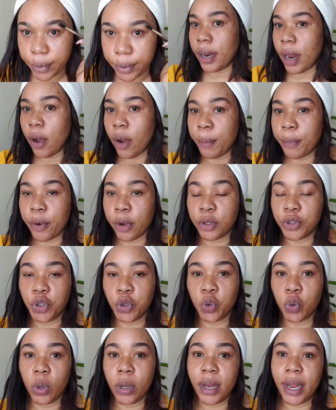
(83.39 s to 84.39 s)
Now I'm going
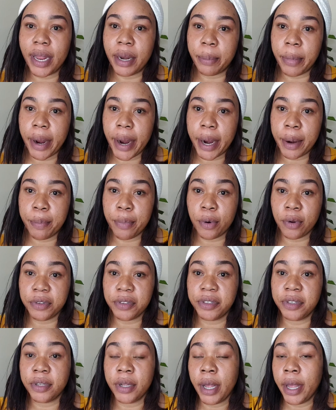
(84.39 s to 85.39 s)
to line my
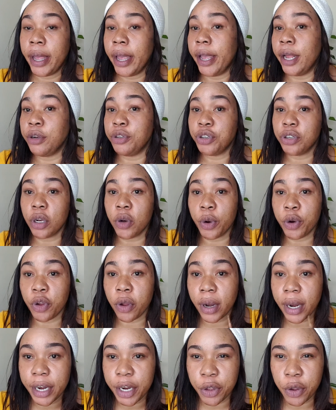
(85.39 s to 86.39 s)
eyebrows, and usually when
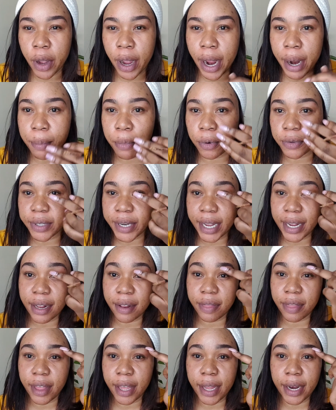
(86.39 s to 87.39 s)
you're lining your eyebrows,
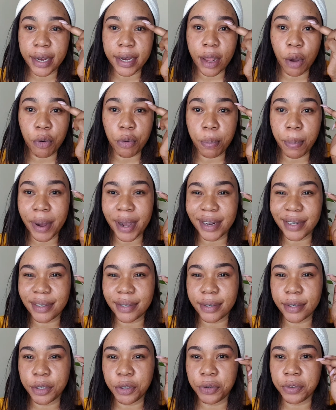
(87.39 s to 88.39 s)
like the down part,
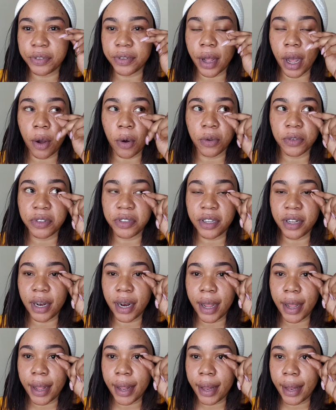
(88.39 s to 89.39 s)
use a
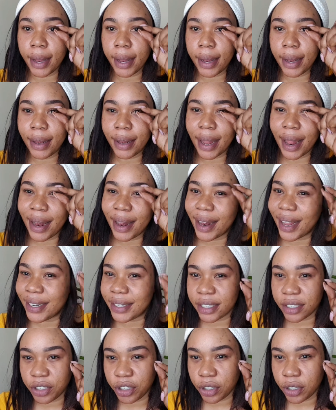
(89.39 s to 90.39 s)
concealer, a
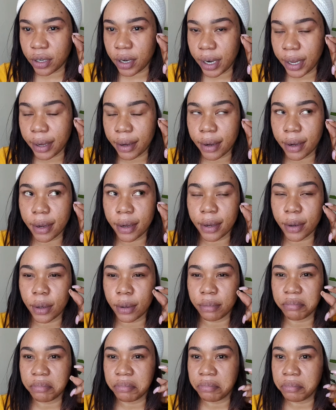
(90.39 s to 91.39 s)
lighter shade, like
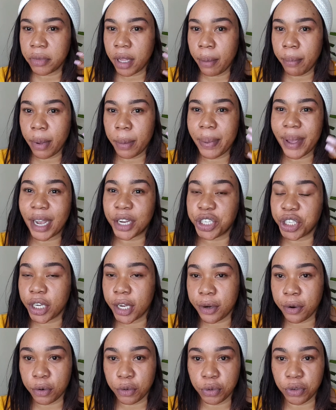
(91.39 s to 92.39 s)
maybe a
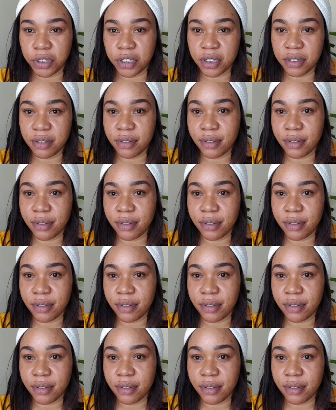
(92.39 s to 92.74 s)
shade or 2 shades.